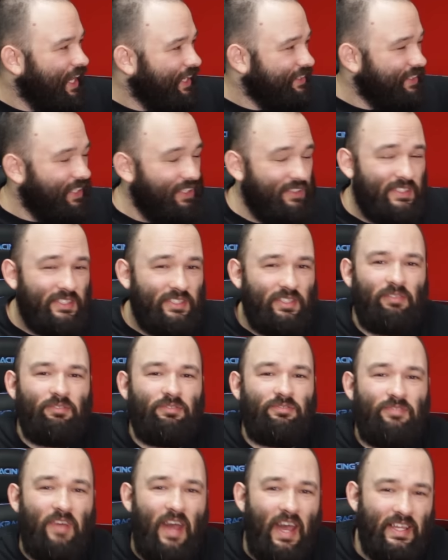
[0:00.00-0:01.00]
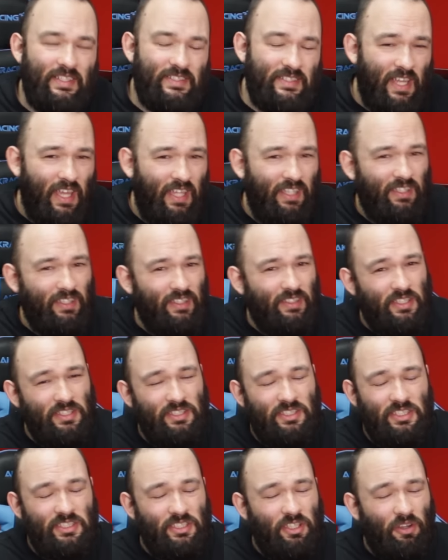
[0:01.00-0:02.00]
needs it done fast, and
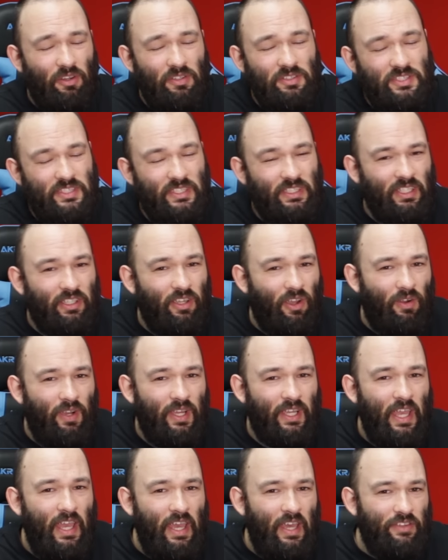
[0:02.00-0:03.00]
is just constantly going,